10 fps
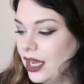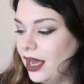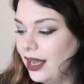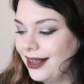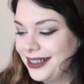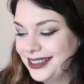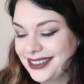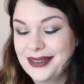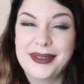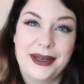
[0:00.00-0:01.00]

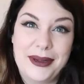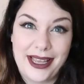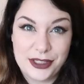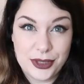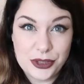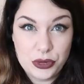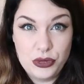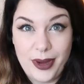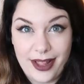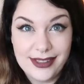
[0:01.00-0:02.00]
But anyway, yeah, so that's
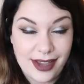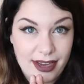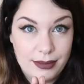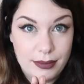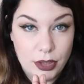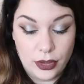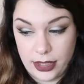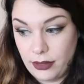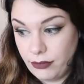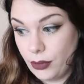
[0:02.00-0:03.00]
2 palettes I am
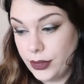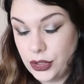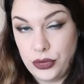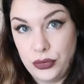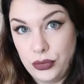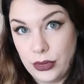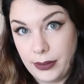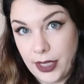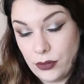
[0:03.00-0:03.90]
looking forward to coming